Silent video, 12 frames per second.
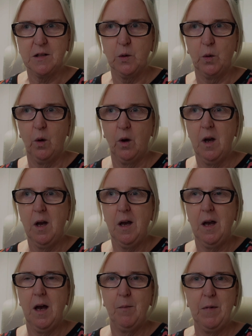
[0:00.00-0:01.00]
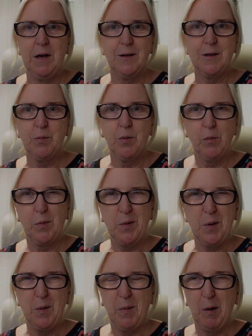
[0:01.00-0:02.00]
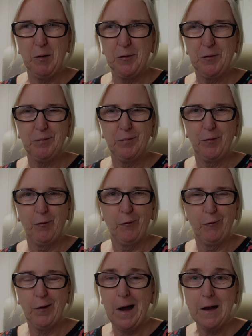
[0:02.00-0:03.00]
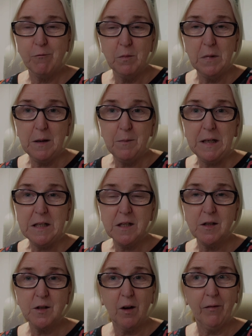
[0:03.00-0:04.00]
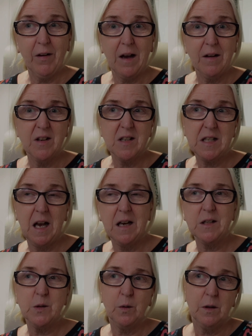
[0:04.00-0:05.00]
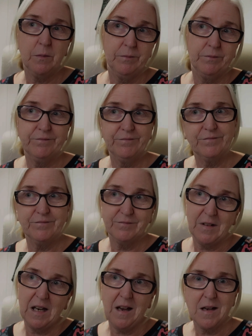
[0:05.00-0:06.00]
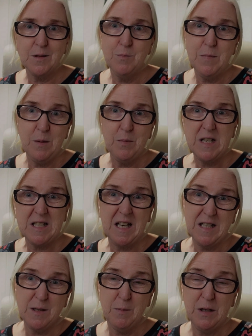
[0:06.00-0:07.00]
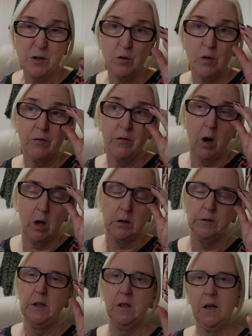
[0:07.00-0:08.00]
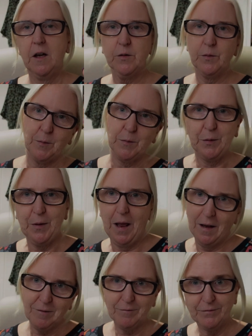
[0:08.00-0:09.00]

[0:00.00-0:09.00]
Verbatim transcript: So, I mean, it's probably about five millimeters off either side so I've, i guess maybe a centimeter overall I don't know I'm doing that.